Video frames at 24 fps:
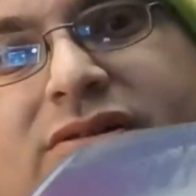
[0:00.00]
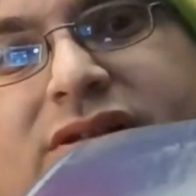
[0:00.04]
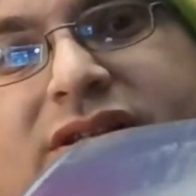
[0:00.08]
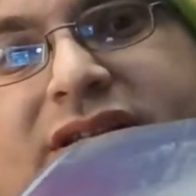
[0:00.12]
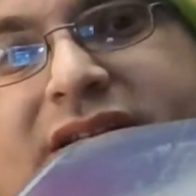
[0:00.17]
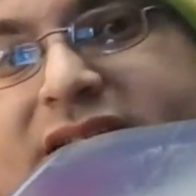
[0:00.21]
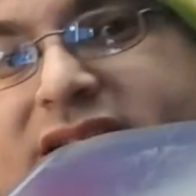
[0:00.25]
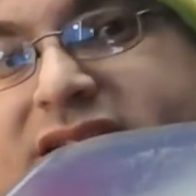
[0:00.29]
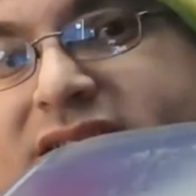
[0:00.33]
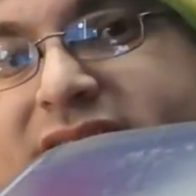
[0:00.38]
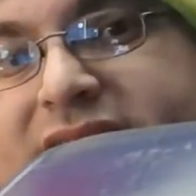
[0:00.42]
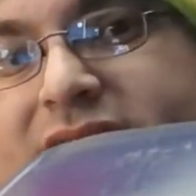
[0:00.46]

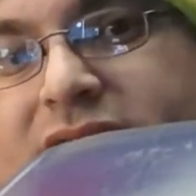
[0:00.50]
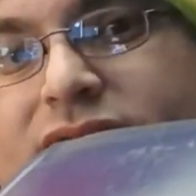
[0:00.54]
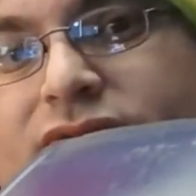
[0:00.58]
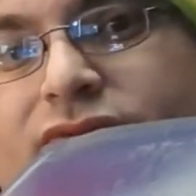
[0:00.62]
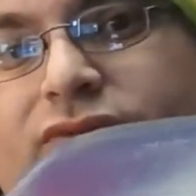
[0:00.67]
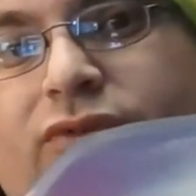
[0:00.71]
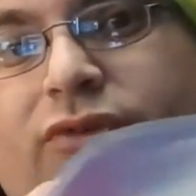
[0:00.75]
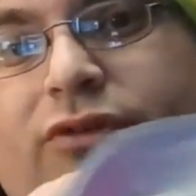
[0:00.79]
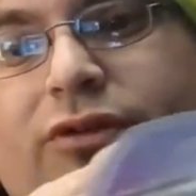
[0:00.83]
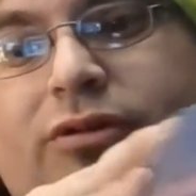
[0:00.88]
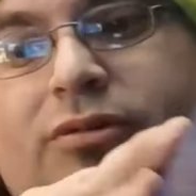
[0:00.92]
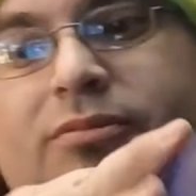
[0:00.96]
10th scale
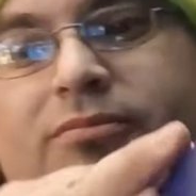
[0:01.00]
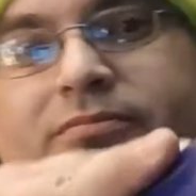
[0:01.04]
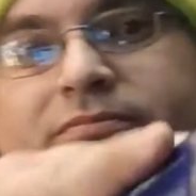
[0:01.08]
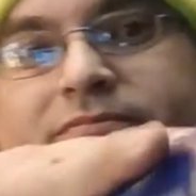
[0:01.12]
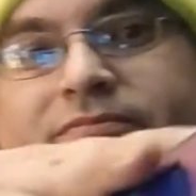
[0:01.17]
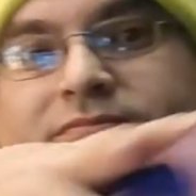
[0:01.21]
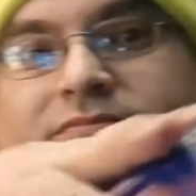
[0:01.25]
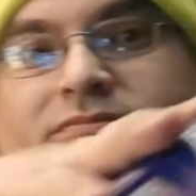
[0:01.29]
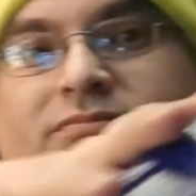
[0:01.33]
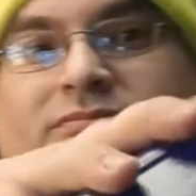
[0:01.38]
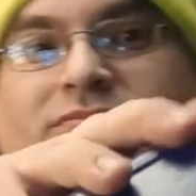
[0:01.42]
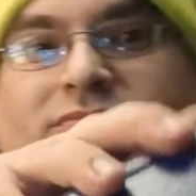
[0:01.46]
Ford
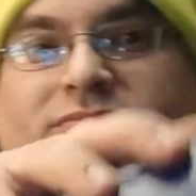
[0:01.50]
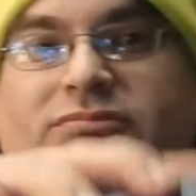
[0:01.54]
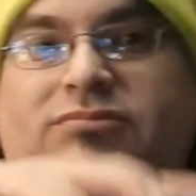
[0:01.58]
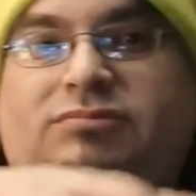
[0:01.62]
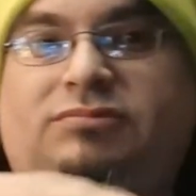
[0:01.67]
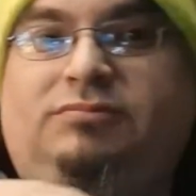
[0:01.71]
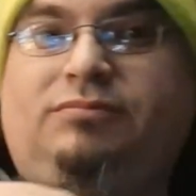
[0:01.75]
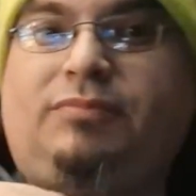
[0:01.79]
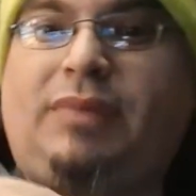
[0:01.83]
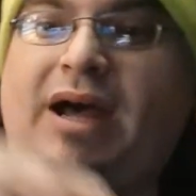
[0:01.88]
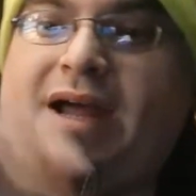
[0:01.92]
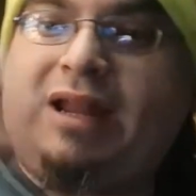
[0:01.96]

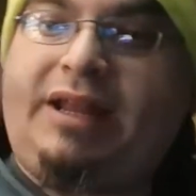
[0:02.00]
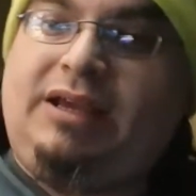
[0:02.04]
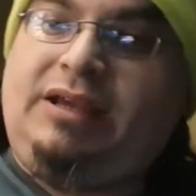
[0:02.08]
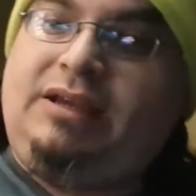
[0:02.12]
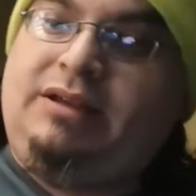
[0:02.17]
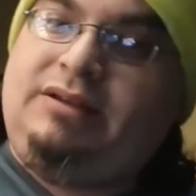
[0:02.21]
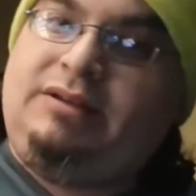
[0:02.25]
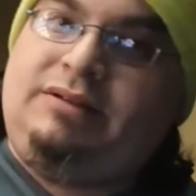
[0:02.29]
body.